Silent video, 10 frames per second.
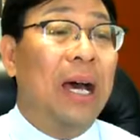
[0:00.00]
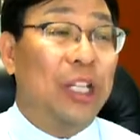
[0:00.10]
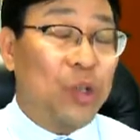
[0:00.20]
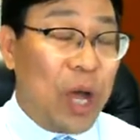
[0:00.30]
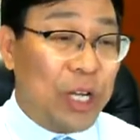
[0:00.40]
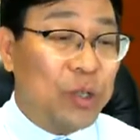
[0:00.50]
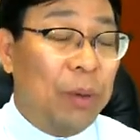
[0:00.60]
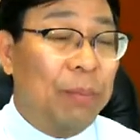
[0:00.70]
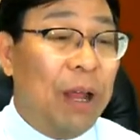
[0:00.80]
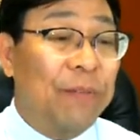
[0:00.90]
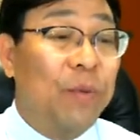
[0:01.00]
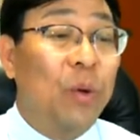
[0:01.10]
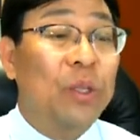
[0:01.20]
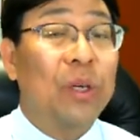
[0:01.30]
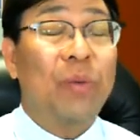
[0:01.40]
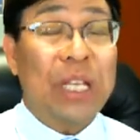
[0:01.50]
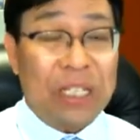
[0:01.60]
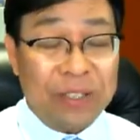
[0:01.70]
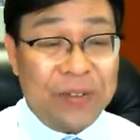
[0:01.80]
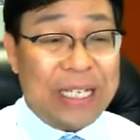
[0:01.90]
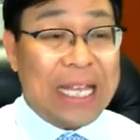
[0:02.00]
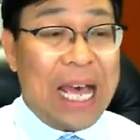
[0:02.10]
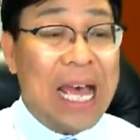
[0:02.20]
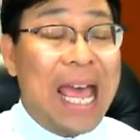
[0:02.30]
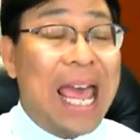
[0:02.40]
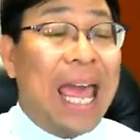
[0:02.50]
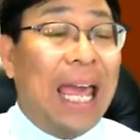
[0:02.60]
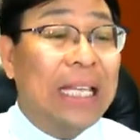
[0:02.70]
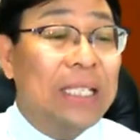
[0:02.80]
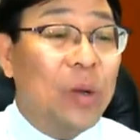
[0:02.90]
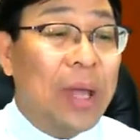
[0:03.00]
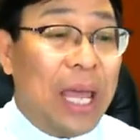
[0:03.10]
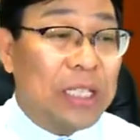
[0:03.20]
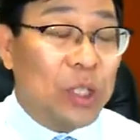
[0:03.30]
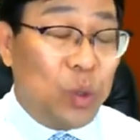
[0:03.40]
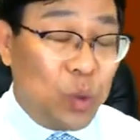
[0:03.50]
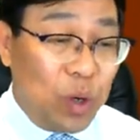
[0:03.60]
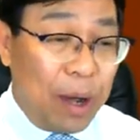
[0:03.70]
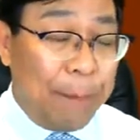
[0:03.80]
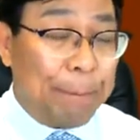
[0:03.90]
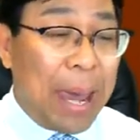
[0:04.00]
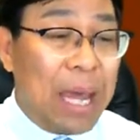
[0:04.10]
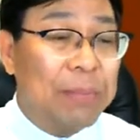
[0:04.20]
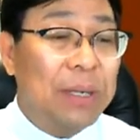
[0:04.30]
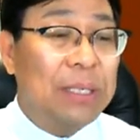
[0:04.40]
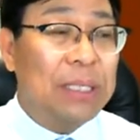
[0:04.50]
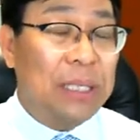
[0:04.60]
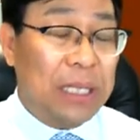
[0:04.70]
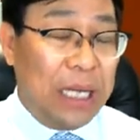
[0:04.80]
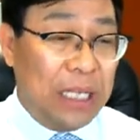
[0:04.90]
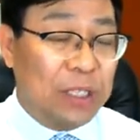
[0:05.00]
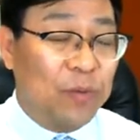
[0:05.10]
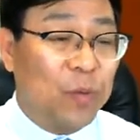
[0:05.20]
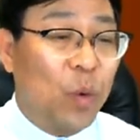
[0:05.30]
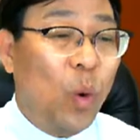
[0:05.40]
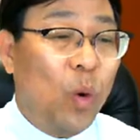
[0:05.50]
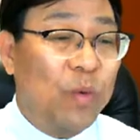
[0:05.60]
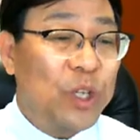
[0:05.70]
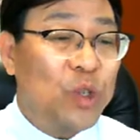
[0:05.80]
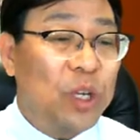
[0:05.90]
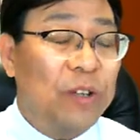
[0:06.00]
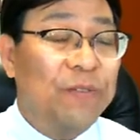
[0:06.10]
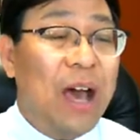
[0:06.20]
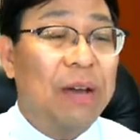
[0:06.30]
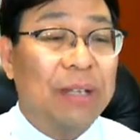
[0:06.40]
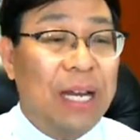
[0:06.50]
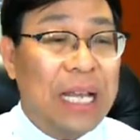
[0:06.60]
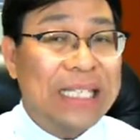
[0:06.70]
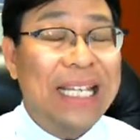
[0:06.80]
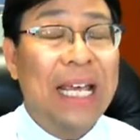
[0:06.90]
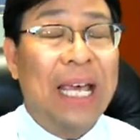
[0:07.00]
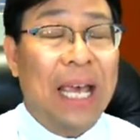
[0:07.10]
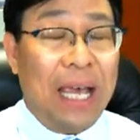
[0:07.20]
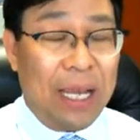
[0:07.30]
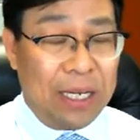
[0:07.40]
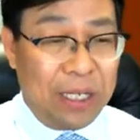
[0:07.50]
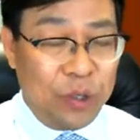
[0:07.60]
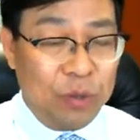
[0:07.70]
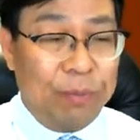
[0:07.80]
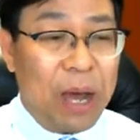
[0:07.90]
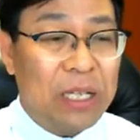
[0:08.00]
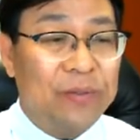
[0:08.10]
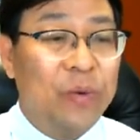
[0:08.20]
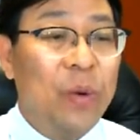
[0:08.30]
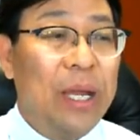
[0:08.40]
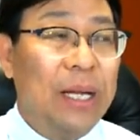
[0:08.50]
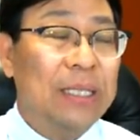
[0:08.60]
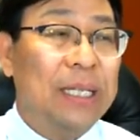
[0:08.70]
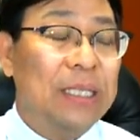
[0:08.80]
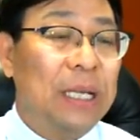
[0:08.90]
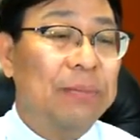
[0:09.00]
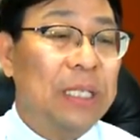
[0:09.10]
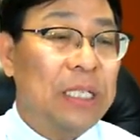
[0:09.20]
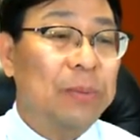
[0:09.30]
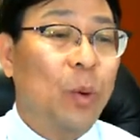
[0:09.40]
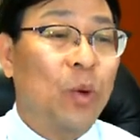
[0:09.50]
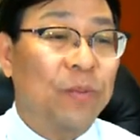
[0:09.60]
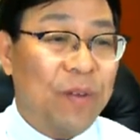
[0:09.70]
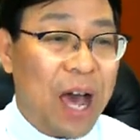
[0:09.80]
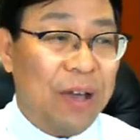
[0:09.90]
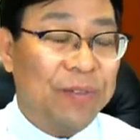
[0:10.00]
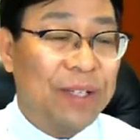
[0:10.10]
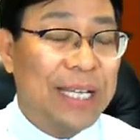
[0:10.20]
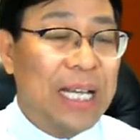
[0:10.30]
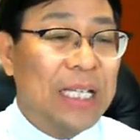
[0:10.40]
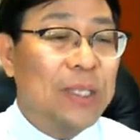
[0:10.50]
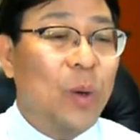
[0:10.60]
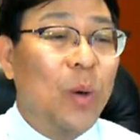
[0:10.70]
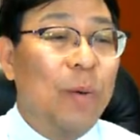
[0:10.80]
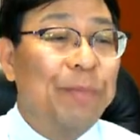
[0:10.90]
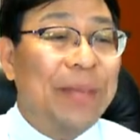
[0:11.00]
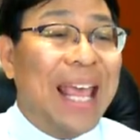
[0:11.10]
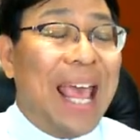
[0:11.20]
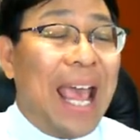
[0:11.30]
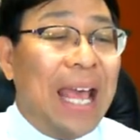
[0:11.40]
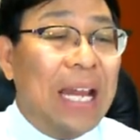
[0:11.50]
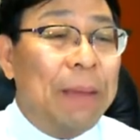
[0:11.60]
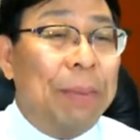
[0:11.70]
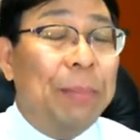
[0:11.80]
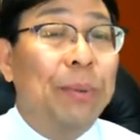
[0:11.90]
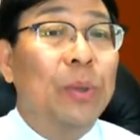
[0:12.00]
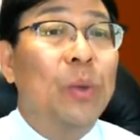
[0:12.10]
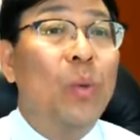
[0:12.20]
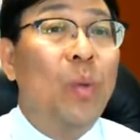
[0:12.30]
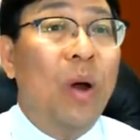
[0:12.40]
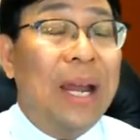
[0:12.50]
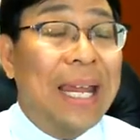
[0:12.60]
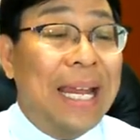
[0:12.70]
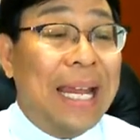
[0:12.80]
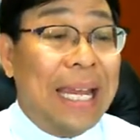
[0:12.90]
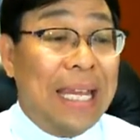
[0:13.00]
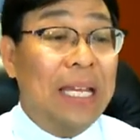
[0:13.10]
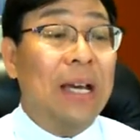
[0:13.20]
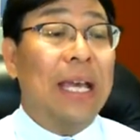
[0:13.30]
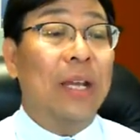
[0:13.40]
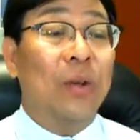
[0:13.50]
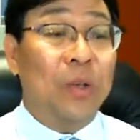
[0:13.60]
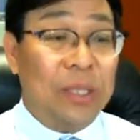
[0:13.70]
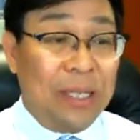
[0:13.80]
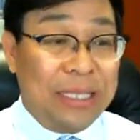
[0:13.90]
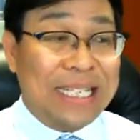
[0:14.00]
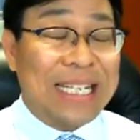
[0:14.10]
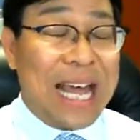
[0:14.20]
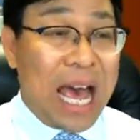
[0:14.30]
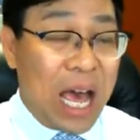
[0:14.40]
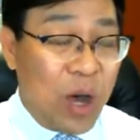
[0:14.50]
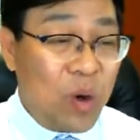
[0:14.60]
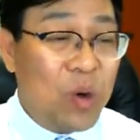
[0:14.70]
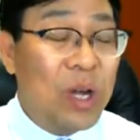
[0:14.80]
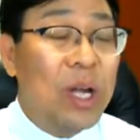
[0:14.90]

try to apply for the residence visa, as long as your payment is for over $25, and then you pass for English exam 6.5. So any people working here in New Zealand now